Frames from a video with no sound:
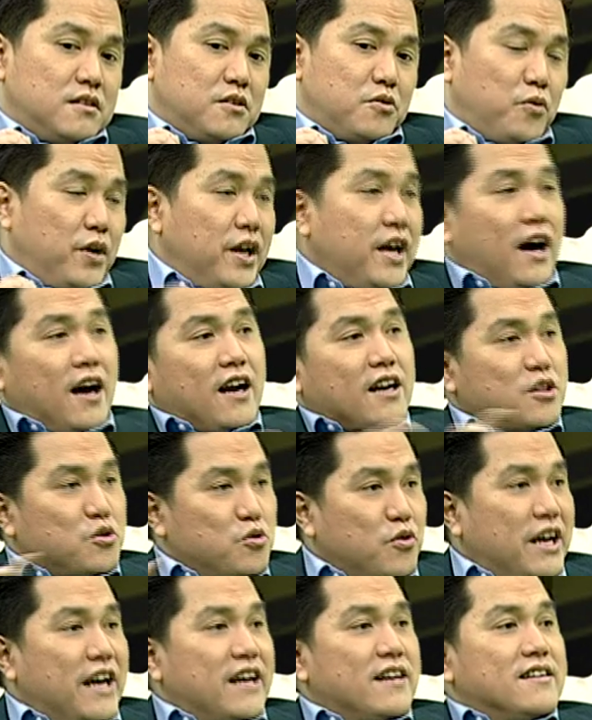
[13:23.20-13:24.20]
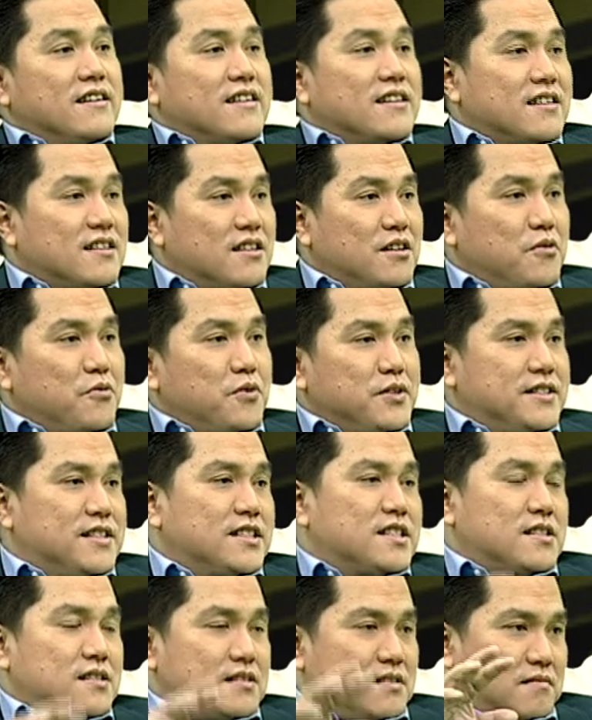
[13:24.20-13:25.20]
We are together, which
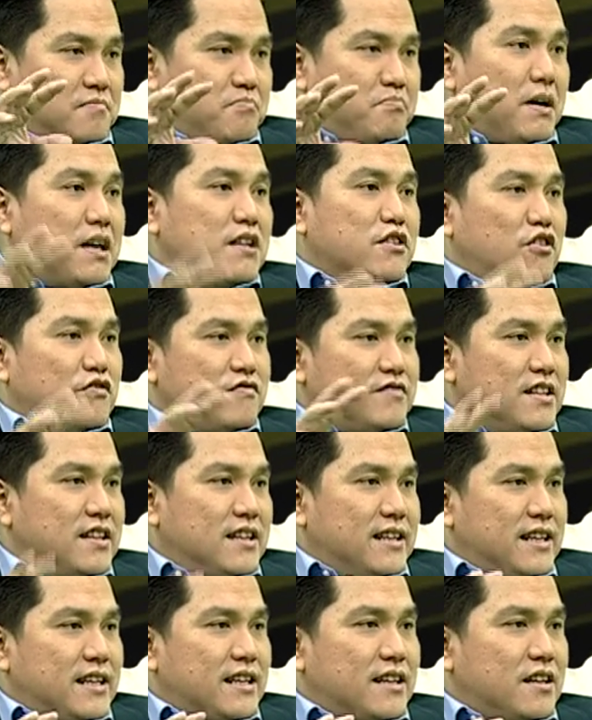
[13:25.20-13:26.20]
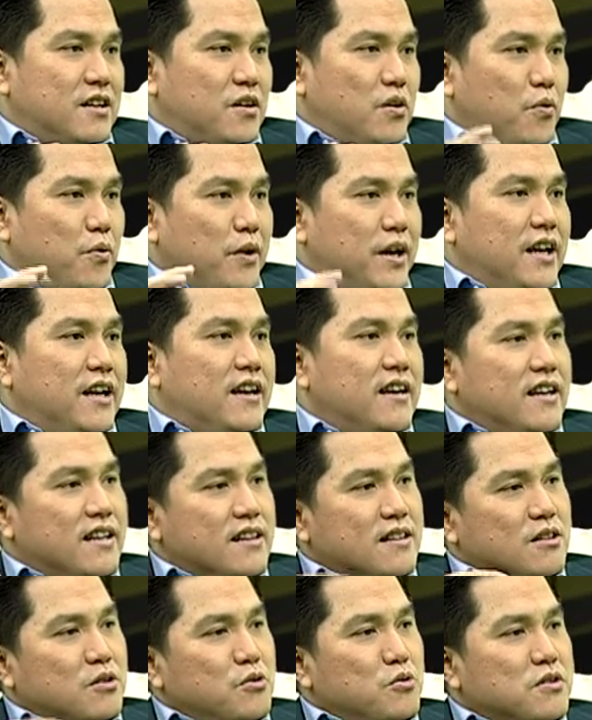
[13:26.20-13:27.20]
is part of the league. We
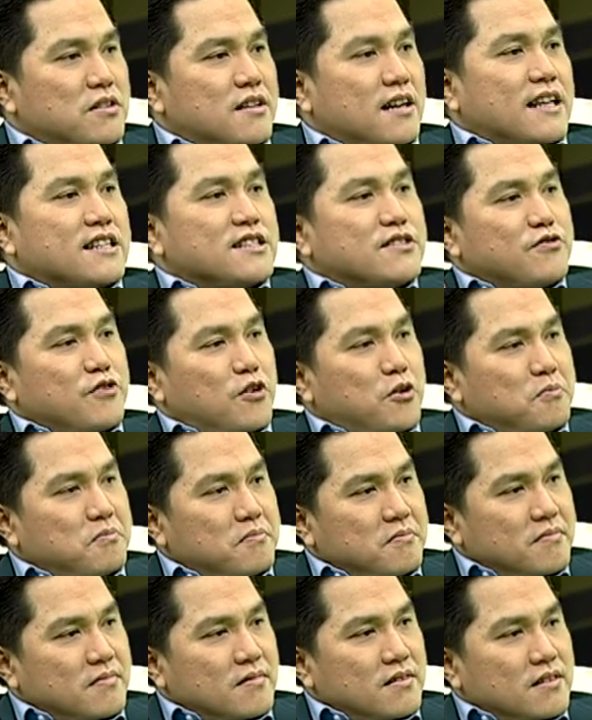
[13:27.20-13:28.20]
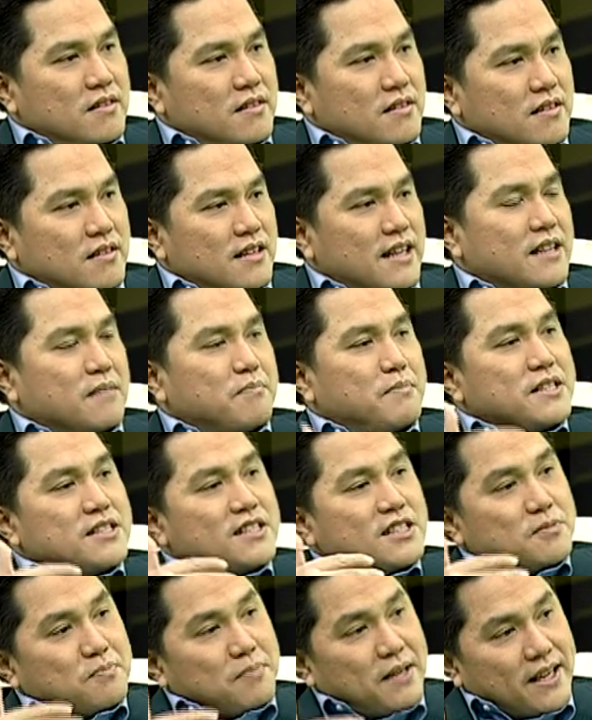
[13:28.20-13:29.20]
need to transform that
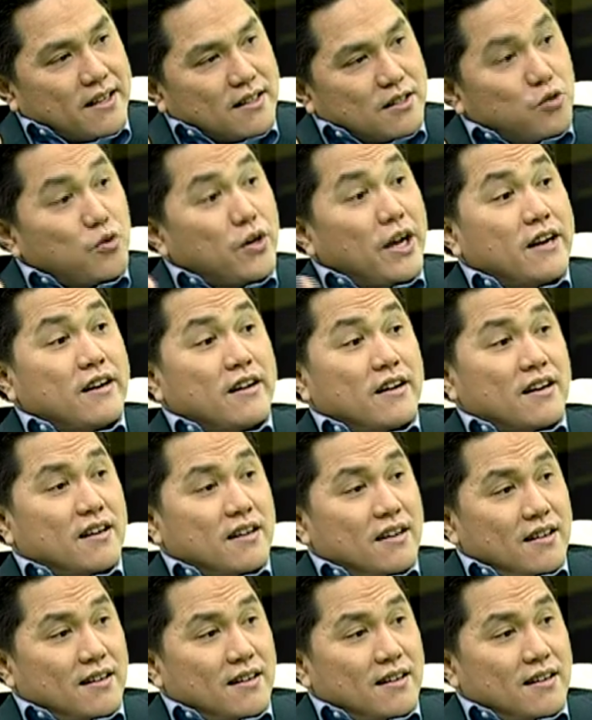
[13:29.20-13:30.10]
business plan together.